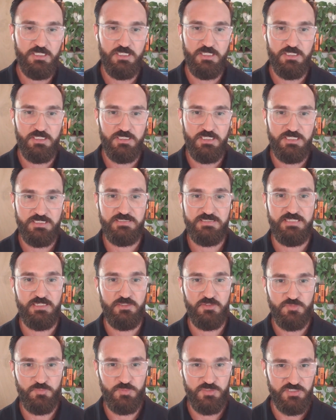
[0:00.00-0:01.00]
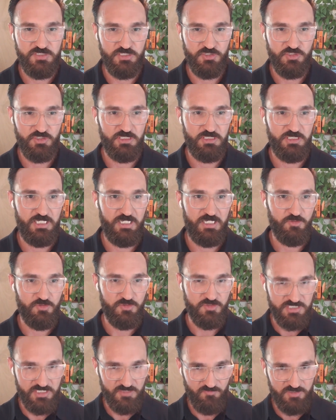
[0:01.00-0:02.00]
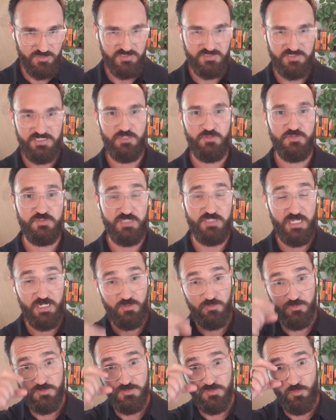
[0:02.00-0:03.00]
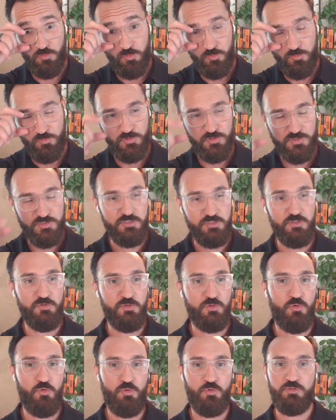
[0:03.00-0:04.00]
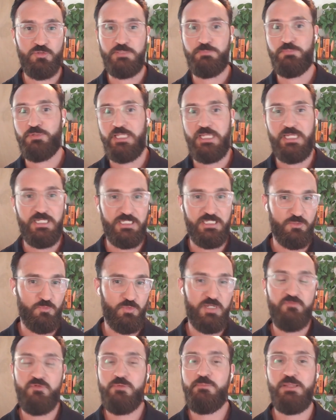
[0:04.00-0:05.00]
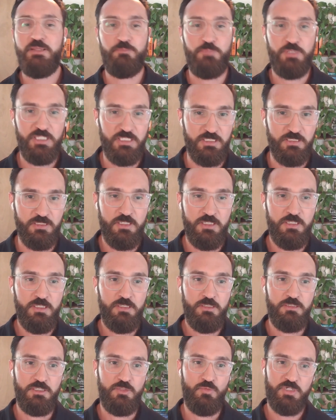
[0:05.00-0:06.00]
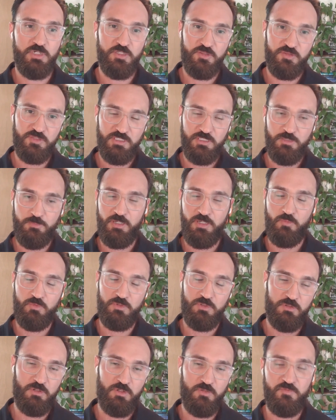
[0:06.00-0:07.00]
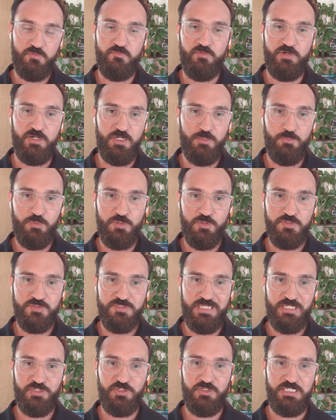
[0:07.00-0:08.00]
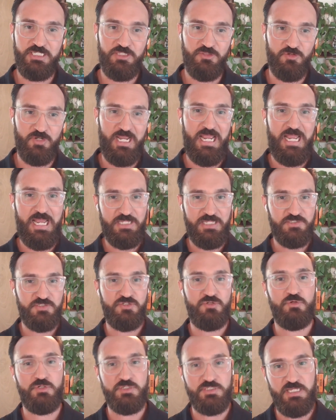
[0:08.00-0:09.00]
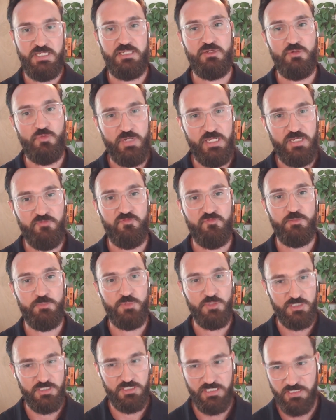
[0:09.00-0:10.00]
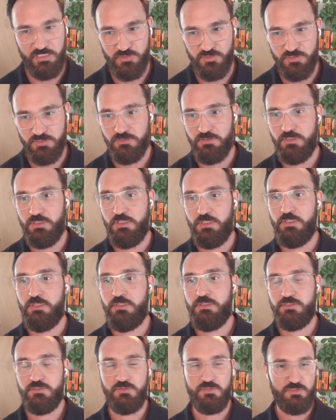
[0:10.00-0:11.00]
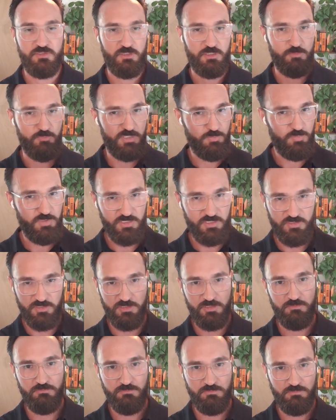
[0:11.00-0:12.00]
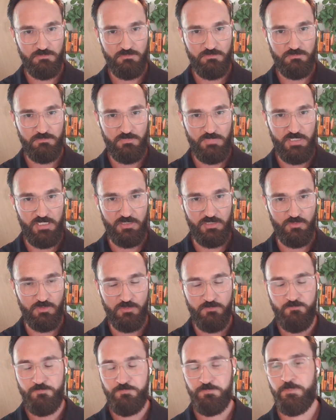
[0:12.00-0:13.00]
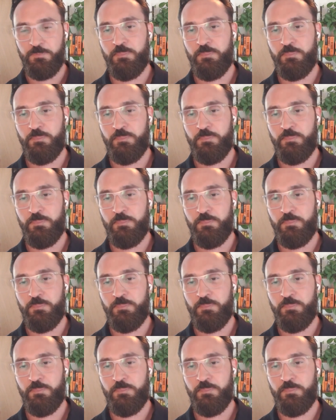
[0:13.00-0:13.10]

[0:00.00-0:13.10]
a sales position and there's different sales cycles, or there's, the quarterly planning or whatever it may be. You want to think about what are all the variables that could either add to or take away from your connection. So starting big picture, annual,